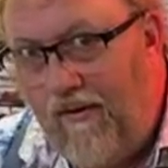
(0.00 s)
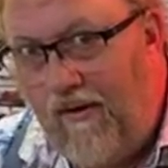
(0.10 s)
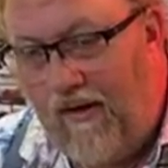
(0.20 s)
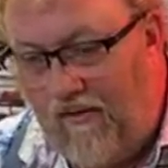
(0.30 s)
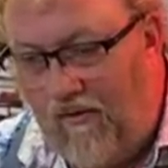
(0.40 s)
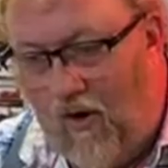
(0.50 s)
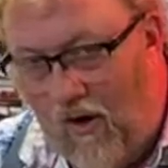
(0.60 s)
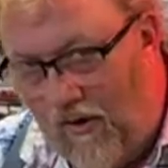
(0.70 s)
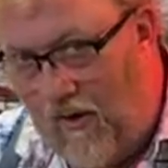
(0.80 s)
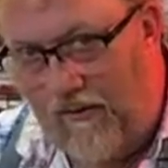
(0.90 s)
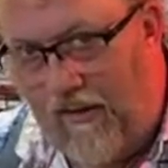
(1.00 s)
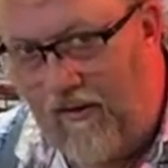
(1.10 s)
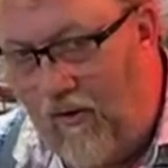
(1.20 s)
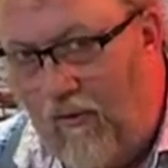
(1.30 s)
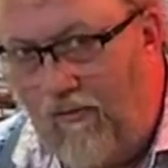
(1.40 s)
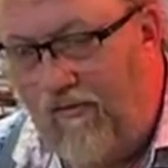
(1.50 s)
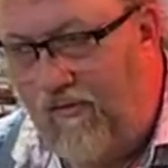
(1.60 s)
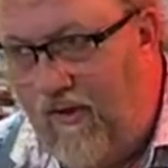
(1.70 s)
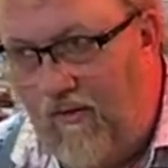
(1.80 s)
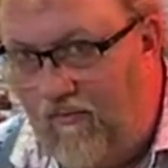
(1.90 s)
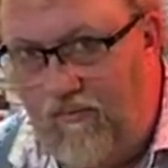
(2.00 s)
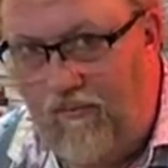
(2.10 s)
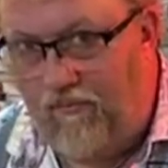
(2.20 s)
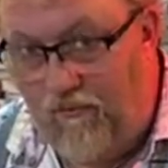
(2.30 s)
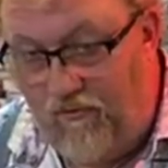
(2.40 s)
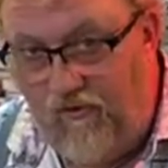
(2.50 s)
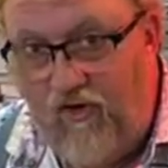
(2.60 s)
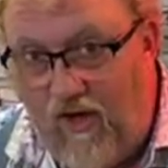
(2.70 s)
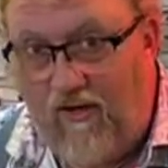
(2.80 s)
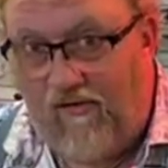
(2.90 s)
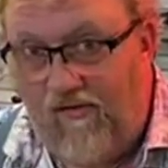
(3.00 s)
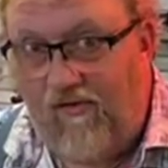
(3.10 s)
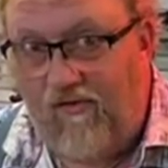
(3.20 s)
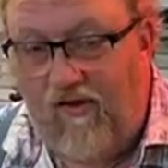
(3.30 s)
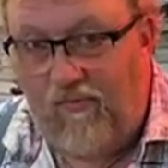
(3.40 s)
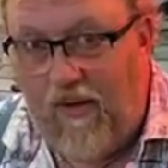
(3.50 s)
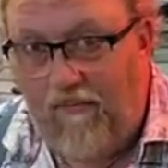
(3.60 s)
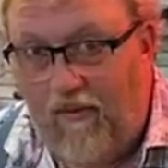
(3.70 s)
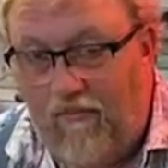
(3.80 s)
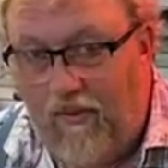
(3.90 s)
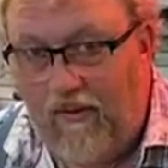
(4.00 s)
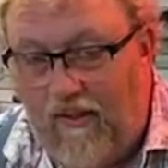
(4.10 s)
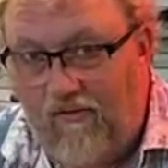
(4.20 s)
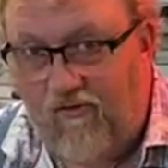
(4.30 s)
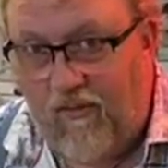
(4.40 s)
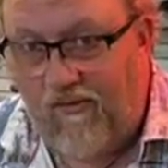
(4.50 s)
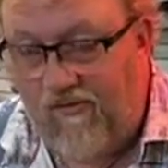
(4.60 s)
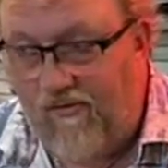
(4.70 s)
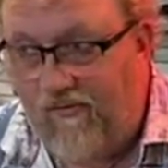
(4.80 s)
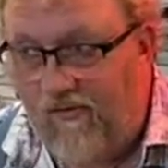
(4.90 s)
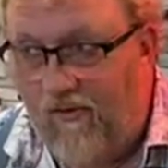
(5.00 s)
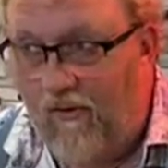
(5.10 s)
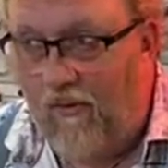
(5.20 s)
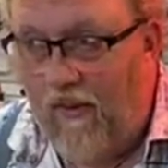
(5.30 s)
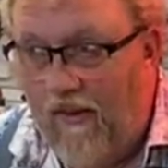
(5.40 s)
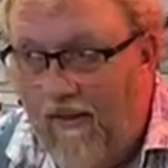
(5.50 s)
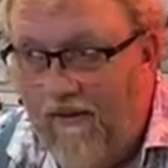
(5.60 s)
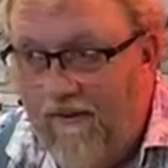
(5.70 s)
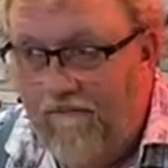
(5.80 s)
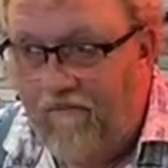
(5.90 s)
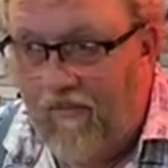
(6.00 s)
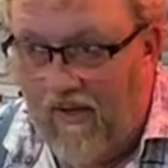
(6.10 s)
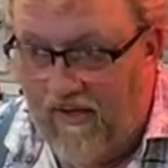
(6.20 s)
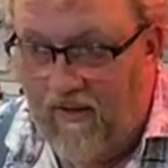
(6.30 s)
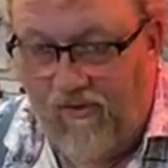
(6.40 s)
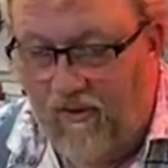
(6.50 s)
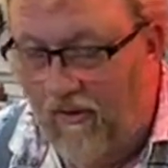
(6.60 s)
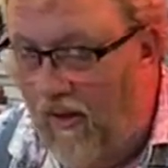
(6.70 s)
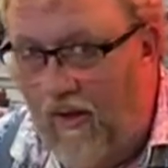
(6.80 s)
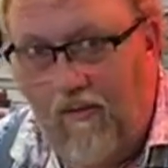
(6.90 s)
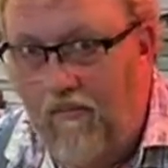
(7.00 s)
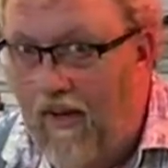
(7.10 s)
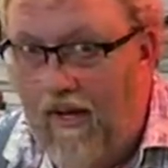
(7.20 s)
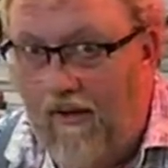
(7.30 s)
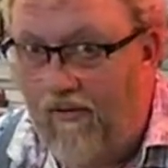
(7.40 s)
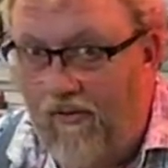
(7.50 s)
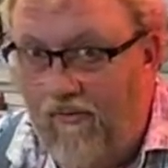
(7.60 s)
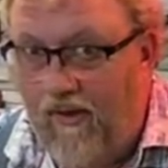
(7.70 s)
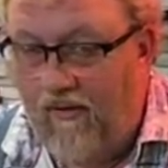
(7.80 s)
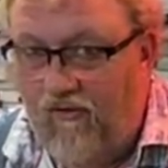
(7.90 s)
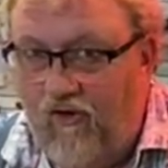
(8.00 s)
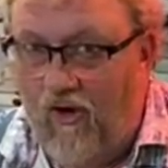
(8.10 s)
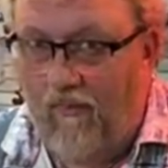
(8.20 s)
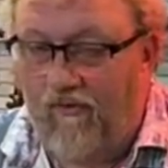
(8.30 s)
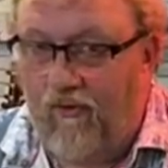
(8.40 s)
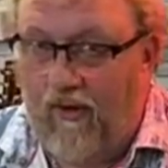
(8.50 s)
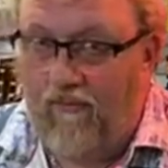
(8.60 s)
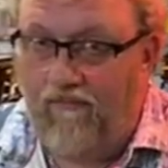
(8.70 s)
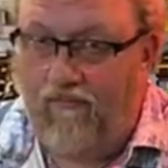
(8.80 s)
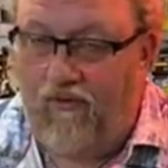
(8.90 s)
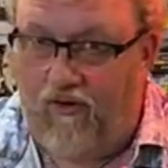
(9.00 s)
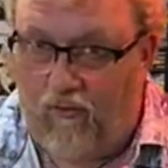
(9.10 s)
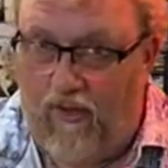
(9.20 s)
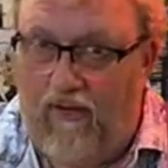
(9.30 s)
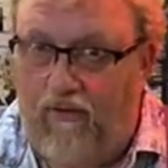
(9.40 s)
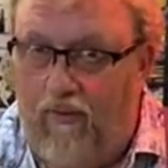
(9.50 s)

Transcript: And on that goes. They're geniuses, these people, at building instruments. So, and they use a lot of math and geometry to create their